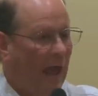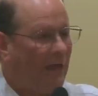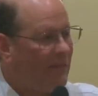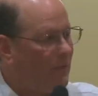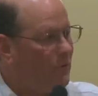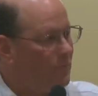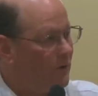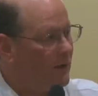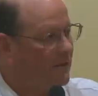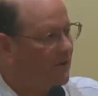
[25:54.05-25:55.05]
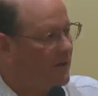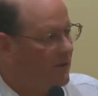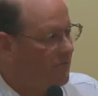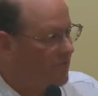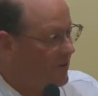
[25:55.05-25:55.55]
And they would bring their
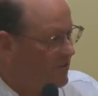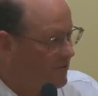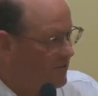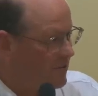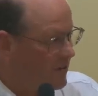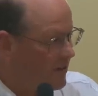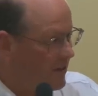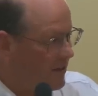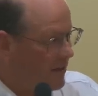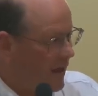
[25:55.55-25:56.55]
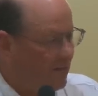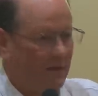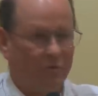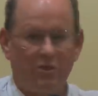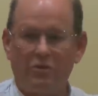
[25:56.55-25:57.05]
infants, and
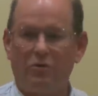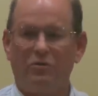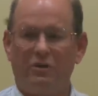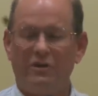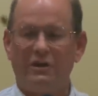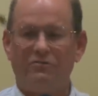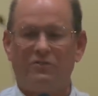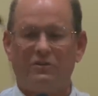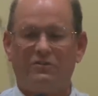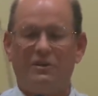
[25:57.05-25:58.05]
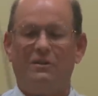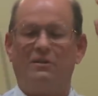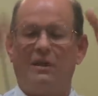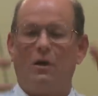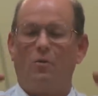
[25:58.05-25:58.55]
they would throw their infants
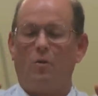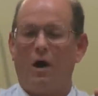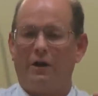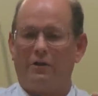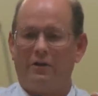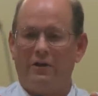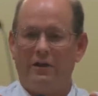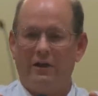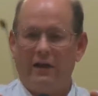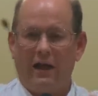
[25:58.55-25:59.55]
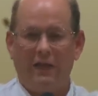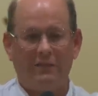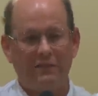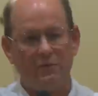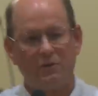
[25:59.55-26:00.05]
into that water, and
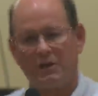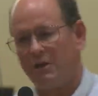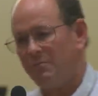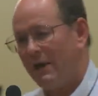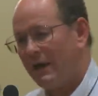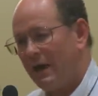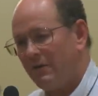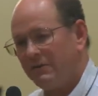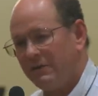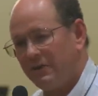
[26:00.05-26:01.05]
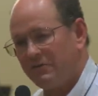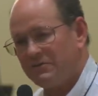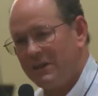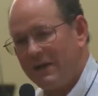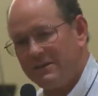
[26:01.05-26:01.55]
then they would come back out at the other
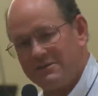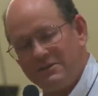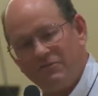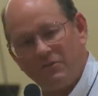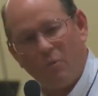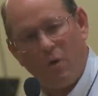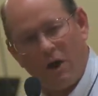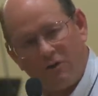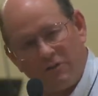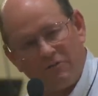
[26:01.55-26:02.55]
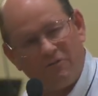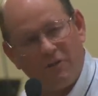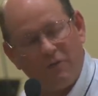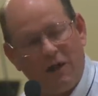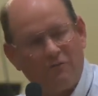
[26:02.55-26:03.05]
side to see if the water that
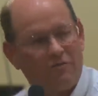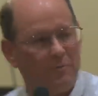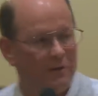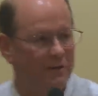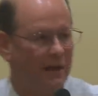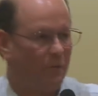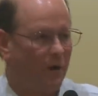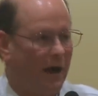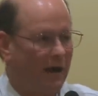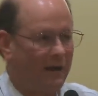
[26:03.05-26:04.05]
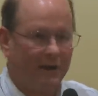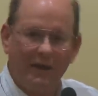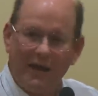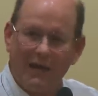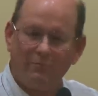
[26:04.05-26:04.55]
flowed out from under that rock
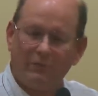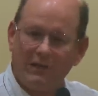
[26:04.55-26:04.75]
had